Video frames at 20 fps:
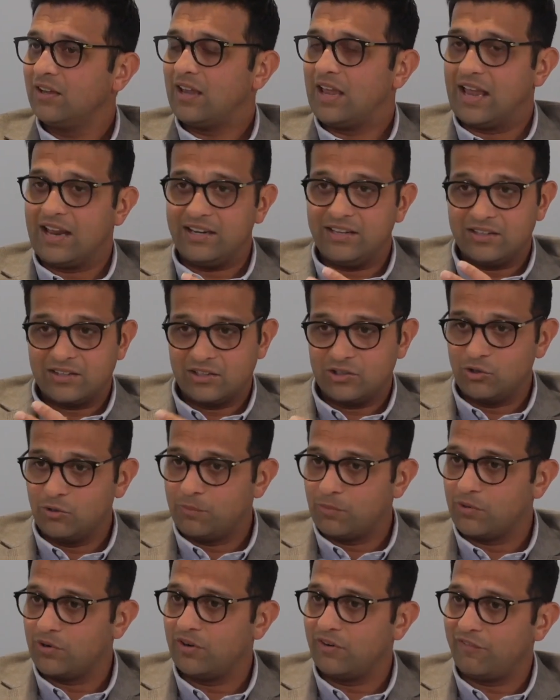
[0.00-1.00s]
Anything you
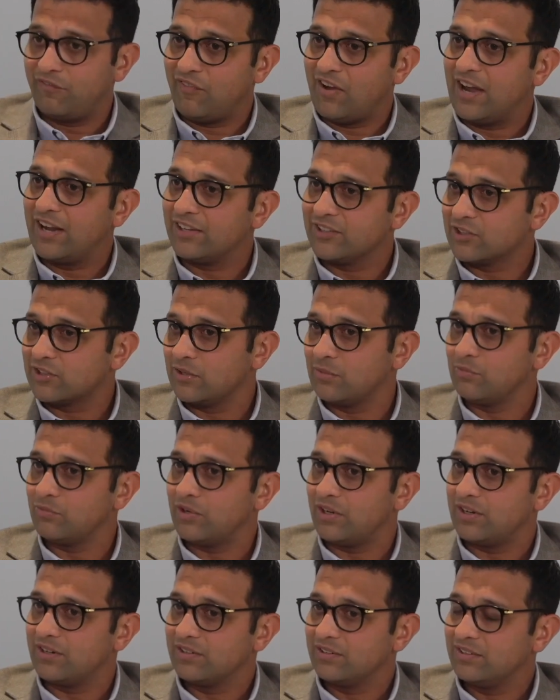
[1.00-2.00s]
put in a file
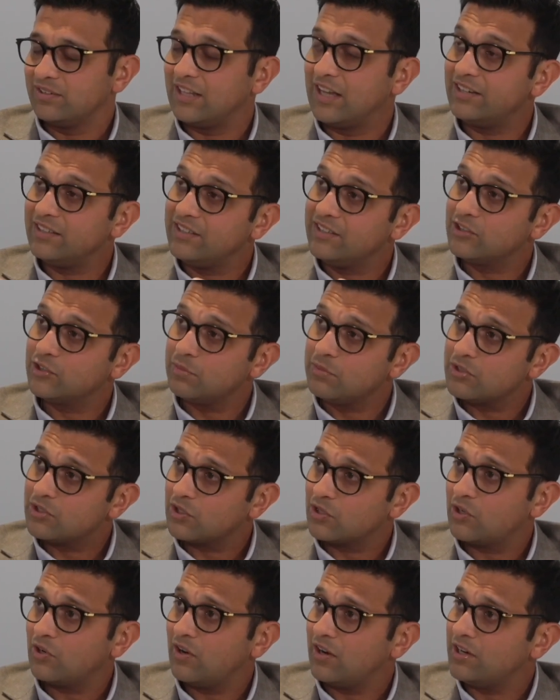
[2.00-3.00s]
somewhere, that needs to be
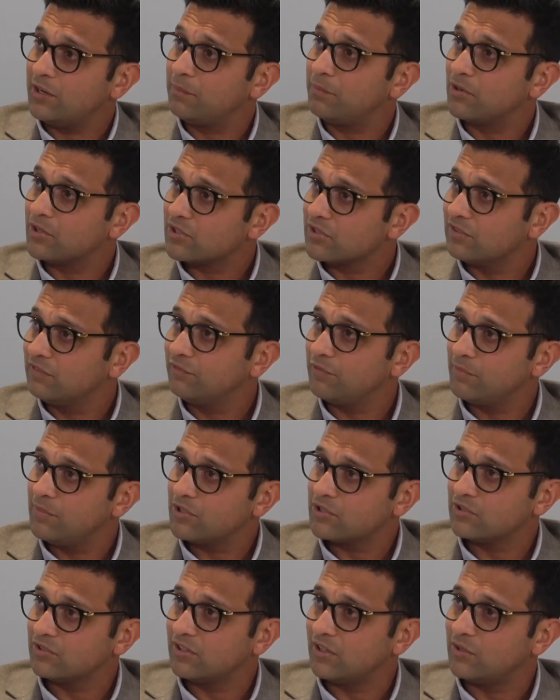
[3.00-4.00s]
secure. Any personal
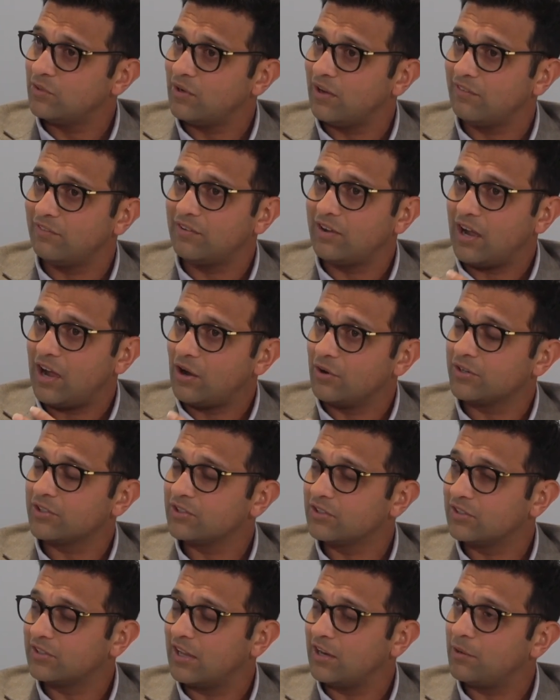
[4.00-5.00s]
information that you have. How
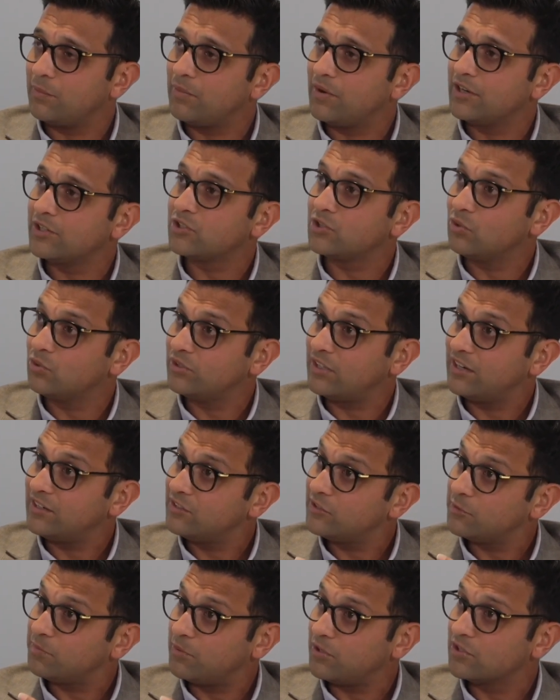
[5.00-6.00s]
does the enterprise know that
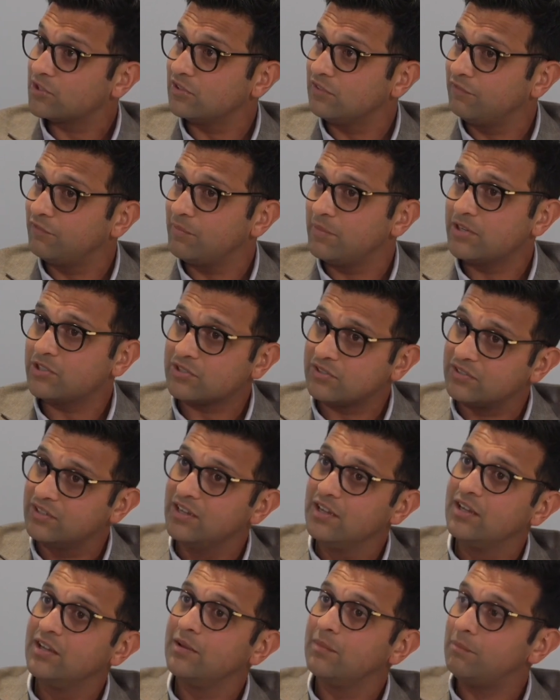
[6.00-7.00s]
is personal information?
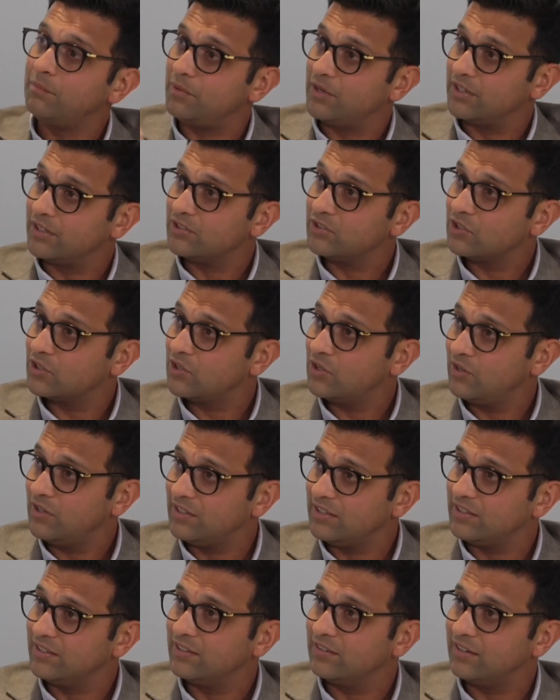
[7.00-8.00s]
Bring in
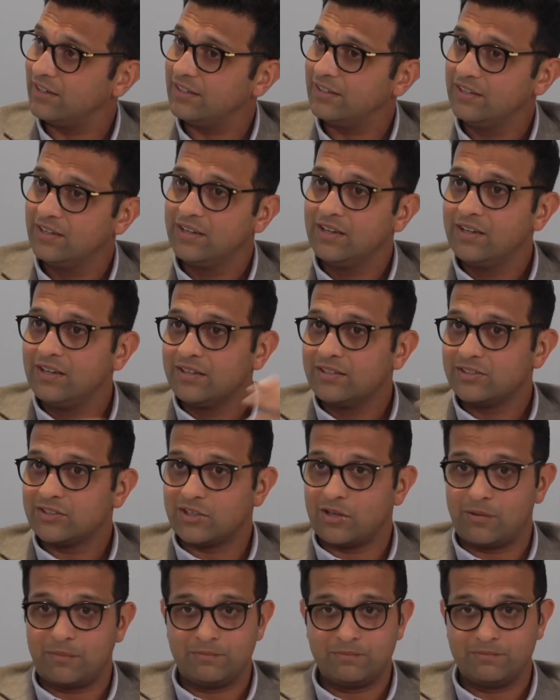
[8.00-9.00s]
security, right?
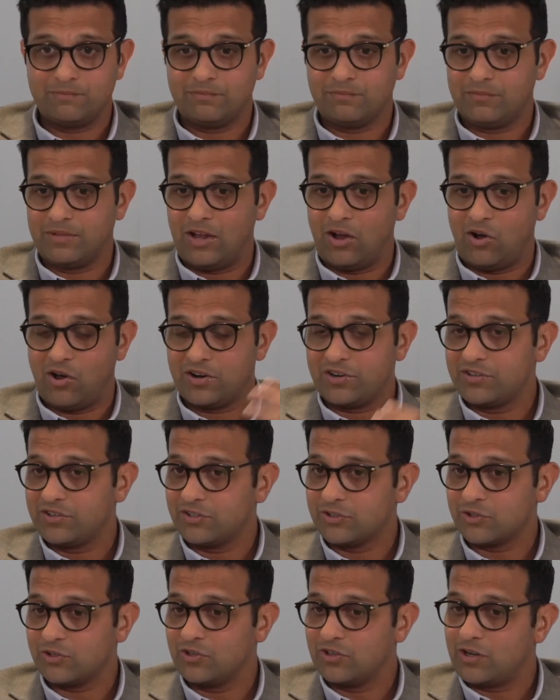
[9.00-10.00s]
Some auditor
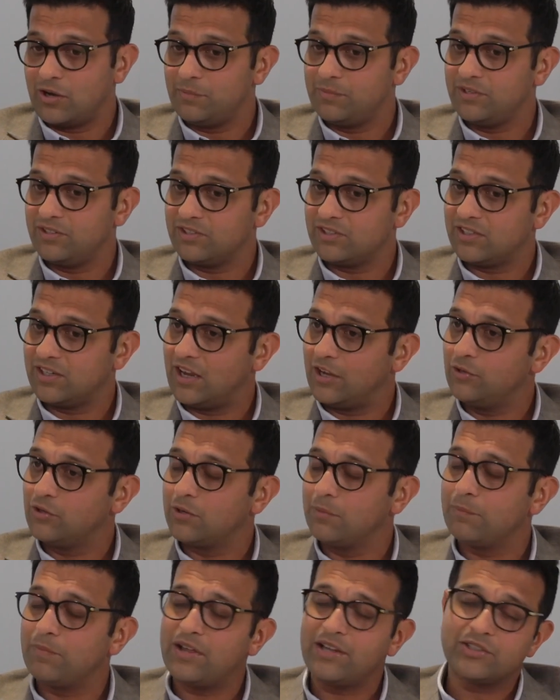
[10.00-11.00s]
is going to come in and say, are you
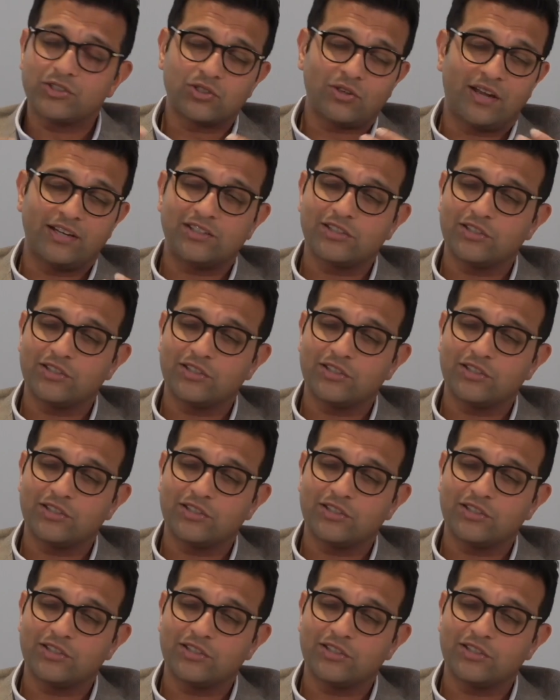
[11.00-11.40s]
compliant? So I